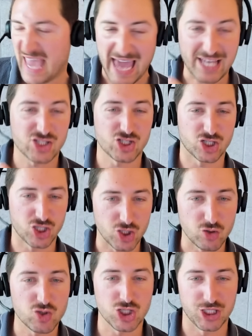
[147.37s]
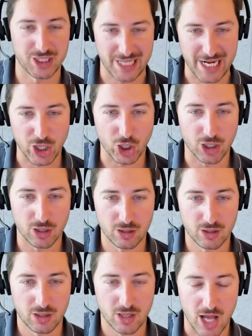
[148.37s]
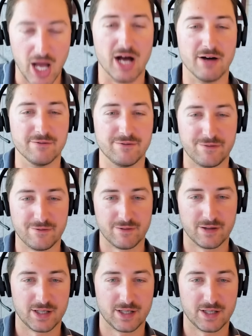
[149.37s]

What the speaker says: execution layer of